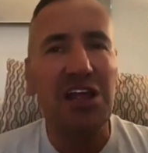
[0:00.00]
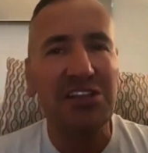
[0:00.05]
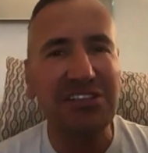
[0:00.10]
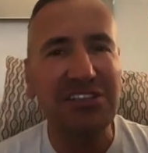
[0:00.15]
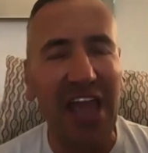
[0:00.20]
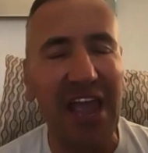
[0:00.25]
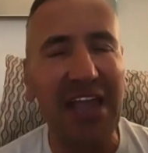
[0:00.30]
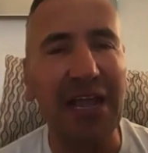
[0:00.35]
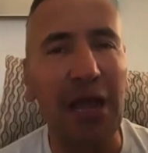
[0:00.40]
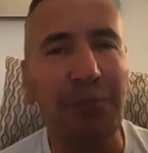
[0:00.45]

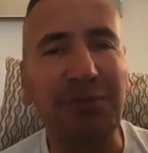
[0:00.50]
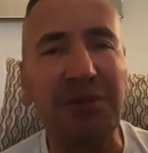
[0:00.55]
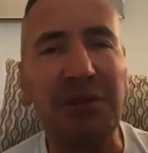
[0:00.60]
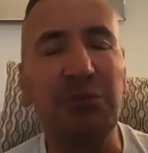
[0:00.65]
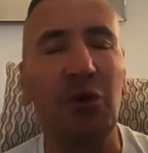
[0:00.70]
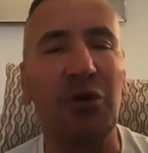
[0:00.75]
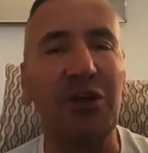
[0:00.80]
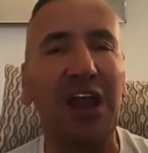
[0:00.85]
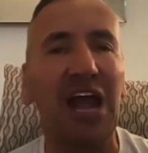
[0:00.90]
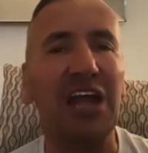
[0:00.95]
getting up in the
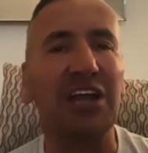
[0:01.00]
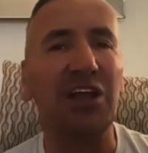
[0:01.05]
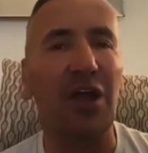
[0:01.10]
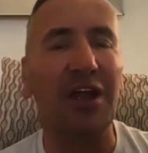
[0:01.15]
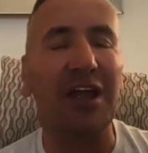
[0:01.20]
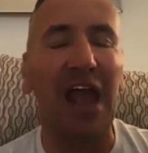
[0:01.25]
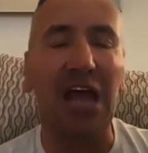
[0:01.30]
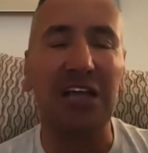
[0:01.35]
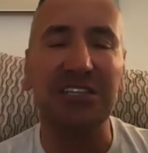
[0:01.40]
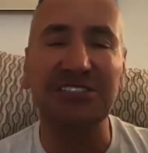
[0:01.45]
morning and
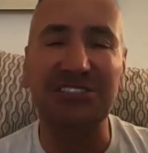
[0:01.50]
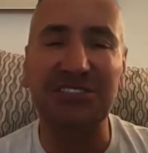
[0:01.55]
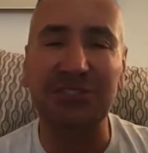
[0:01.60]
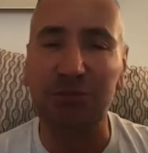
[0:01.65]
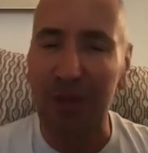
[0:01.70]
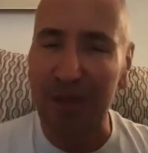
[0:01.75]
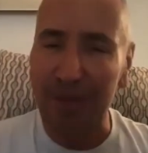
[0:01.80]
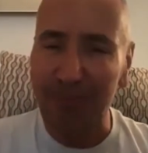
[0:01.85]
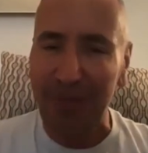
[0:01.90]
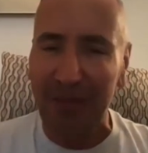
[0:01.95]
going out and
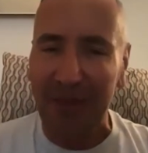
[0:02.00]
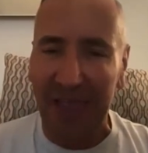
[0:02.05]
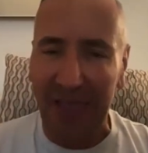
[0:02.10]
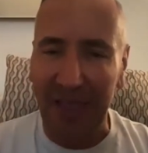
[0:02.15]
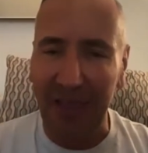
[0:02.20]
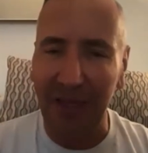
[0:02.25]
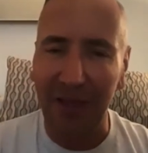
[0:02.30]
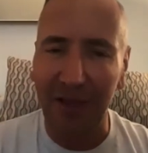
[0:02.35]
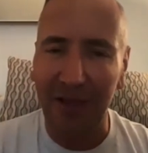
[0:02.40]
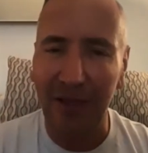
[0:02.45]
sweeping
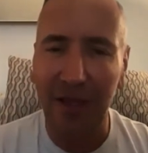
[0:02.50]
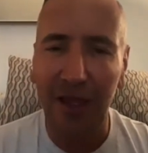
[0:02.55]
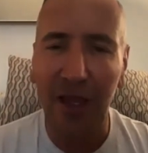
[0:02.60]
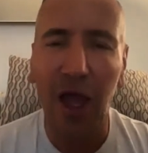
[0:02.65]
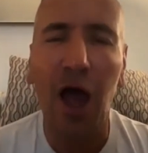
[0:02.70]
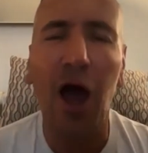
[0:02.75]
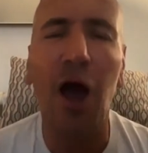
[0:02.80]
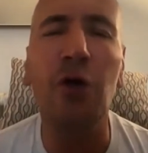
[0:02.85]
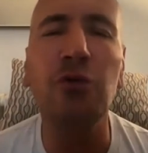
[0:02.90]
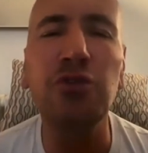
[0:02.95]
it,
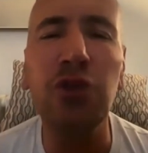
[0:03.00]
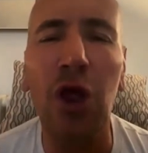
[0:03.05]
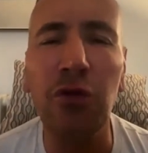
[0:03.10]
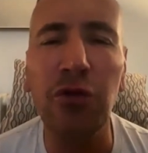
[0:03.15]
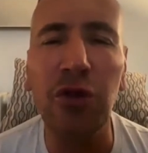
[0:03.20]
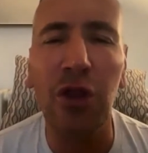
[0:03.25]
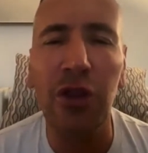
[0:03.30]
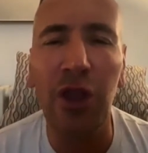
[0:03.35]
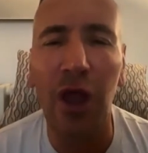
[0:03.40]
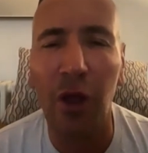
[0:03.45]
oh, no.
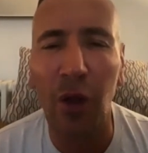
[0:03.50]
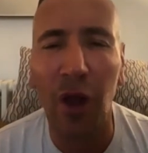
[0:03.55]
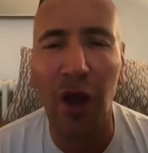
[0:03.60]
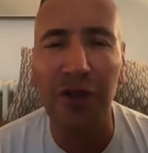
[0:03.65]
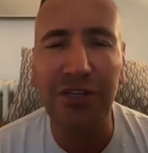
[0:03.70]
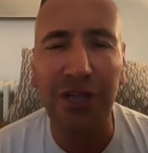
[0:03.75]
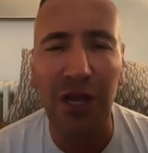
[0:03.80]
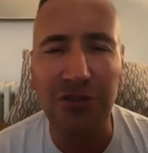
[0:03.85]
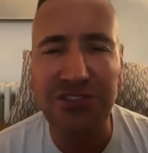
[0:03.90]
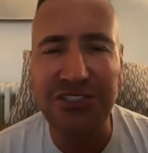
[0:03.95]
I'll
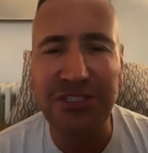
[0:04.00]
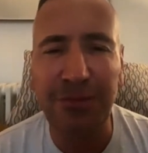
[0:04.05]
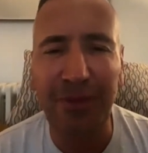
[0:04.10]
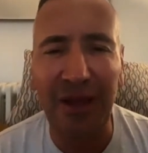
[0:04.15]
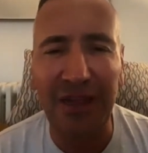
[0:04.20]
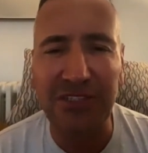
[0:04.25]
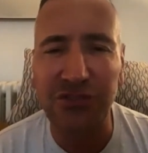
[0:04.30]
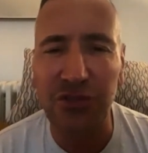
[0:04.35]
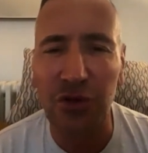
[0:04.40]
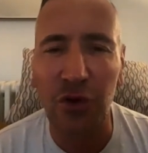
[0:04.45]
go to the
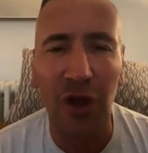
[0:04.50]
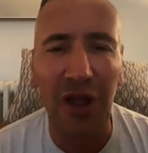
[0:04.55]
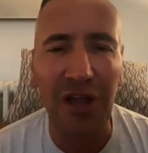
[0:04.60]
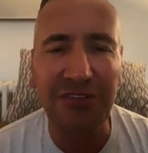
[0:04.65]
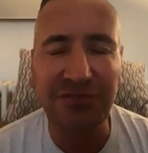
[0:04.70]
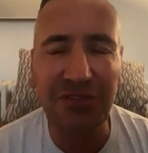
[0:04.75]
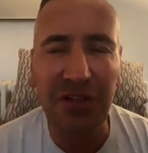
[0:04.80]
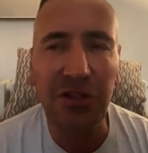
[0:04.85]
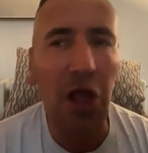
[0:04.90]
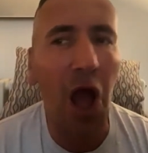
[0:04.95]
back door,
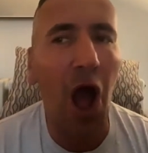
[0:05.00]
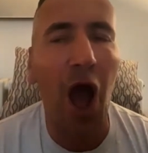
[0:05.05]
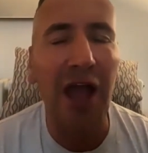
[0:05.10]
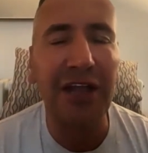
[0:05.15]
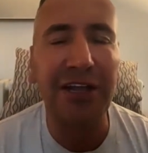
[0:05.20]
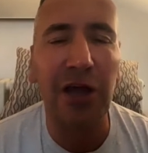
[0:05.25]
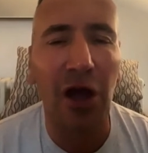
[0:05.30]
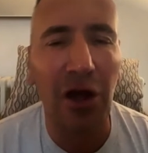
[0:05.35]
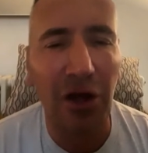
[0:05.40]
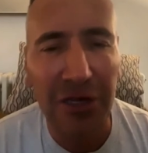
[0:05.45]
and I
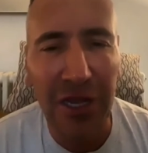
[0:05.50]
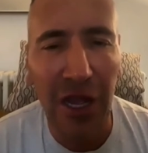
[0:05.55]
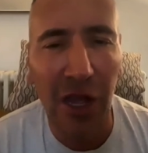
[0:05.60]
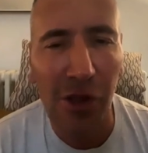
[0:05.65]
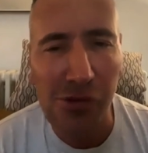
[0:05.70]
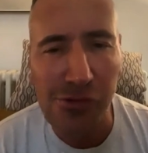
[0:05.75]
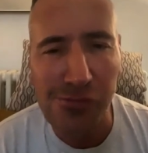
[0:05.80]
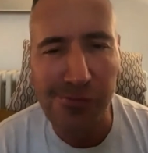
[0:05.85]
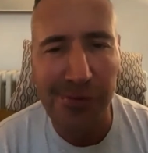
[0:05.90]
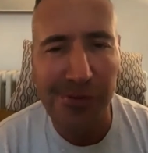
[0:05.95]
can't
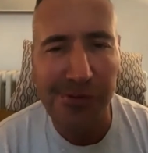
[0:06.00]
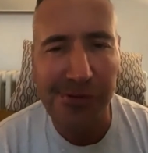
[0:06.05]
cope.